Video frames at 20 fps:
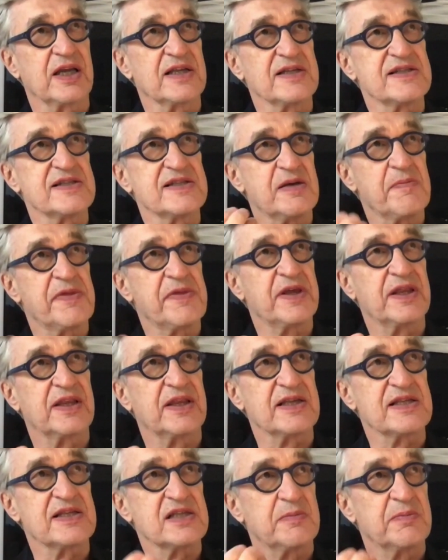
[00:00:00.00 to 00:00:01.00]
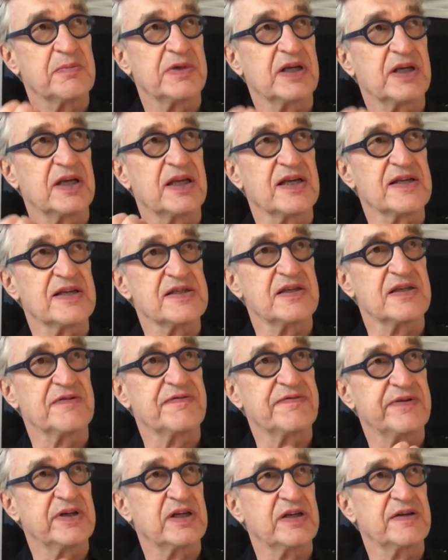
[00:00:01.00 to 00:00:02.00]
It's something that somebody does
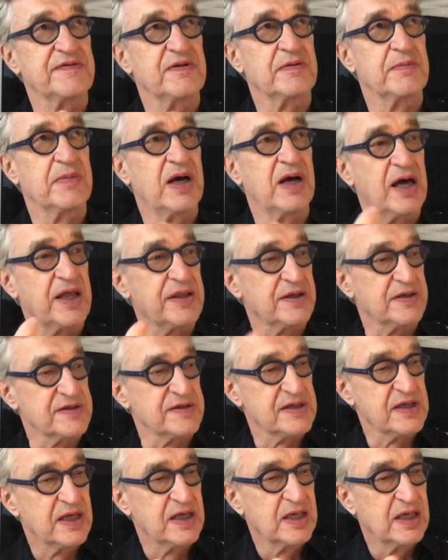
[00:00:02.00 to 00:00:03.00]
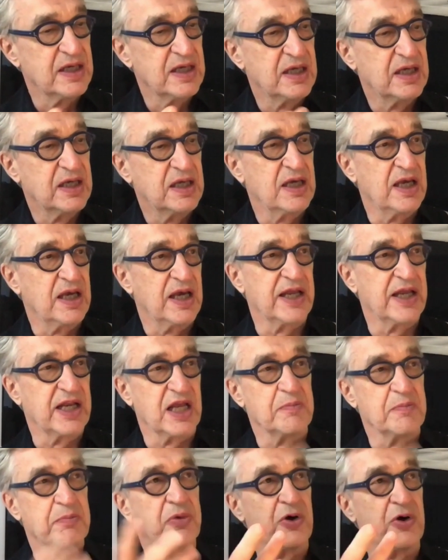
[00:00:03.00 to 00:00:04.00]
differently from others. And I
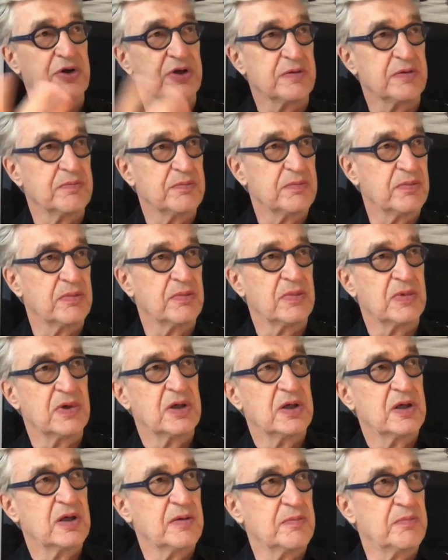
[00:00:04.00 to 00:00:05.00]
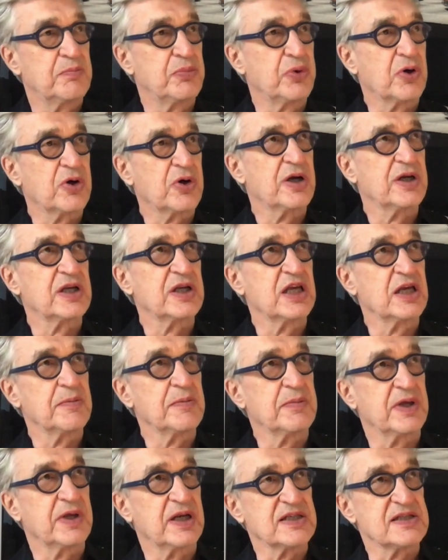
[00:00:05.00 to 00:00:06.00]
bought a book on
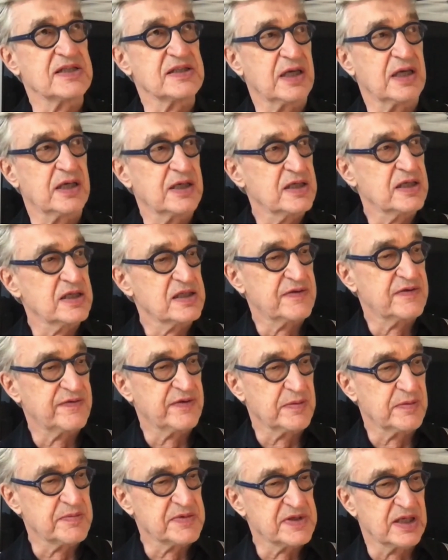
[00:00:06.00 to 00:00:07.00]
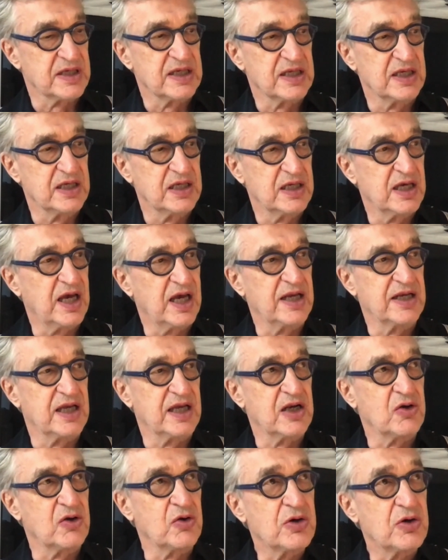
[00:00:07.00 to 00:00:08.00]
him and I studied his films, and I
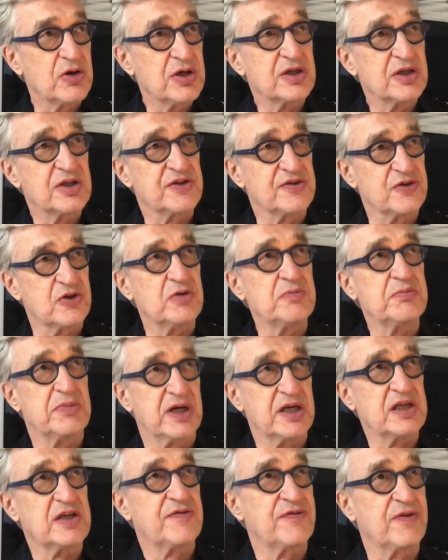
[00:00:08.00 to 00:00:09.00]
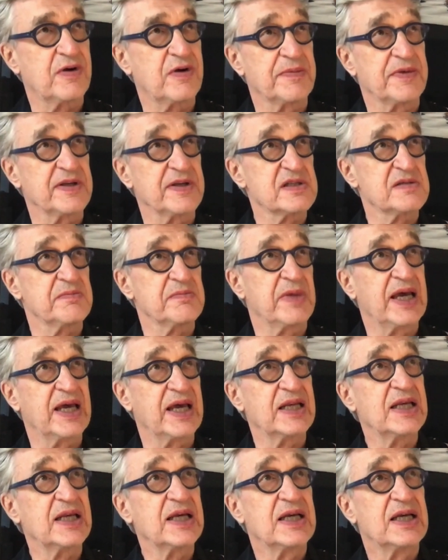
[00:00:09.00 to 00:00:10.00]
learned so much from this
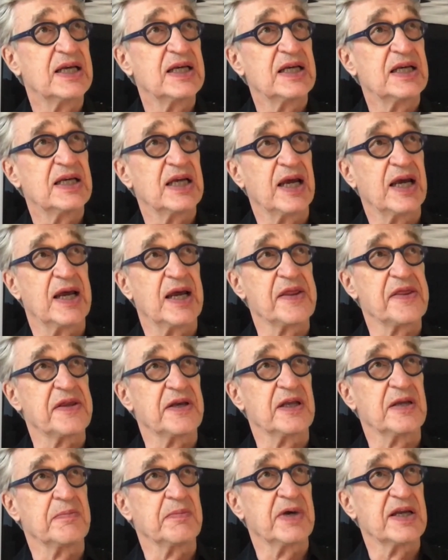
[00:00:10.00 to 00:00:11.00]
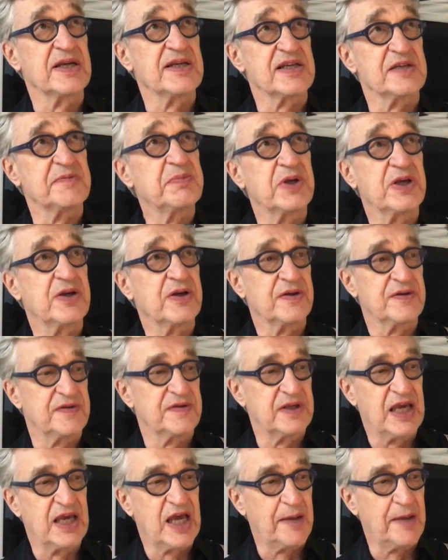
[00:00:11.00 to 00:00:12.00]
man, Anthony Mann, just because
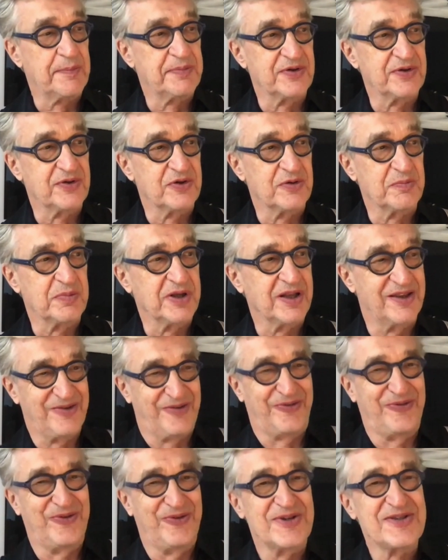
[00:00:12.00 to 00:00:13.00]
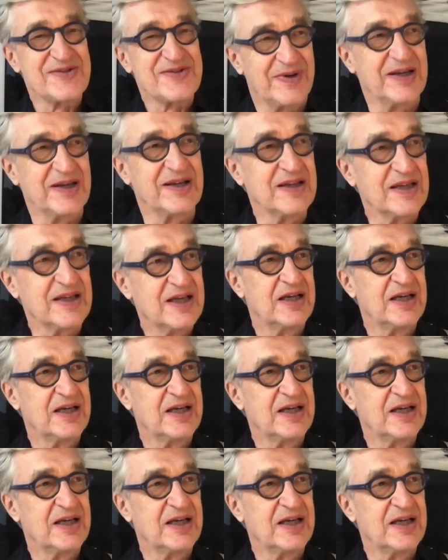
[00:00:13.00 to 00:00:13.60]
he happened to be the first one